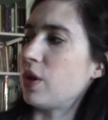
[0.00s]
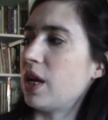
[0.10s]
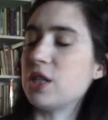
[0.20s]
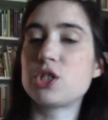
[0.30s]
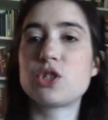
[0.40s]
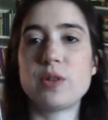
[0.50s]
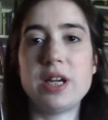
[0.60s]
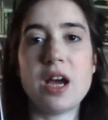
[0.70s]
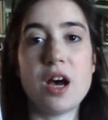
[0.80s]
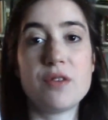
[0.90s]

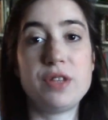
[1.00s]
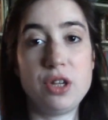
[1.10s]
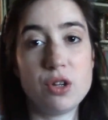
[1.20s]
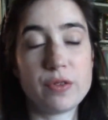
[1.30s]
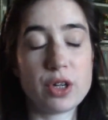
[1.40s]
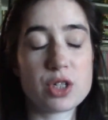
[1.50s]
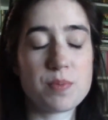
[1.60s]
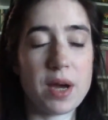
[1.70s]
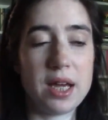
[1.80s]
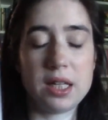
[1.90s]
History of the Universe
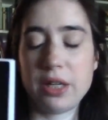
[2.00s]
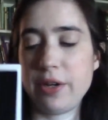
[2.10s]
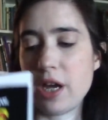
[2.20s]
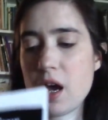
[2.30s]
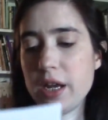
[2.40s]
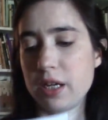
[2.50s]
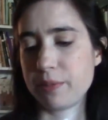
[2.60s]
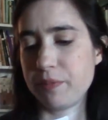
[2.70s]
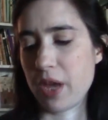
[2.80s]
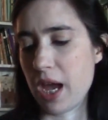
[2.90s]
by Larry Gonick,
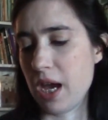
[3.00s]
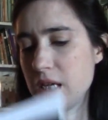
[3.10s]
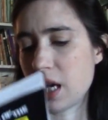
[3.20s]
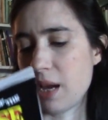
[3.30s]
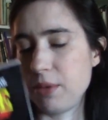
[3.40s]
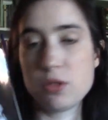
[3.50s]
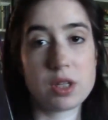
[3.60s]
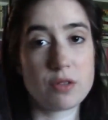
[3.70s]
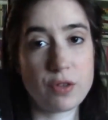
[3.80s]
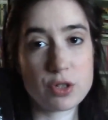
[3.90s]
and I'm
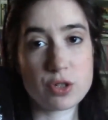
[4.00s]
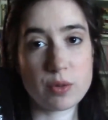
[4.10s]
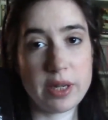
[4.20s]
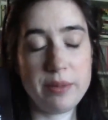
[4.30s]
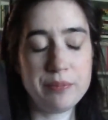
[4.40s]
using the first three.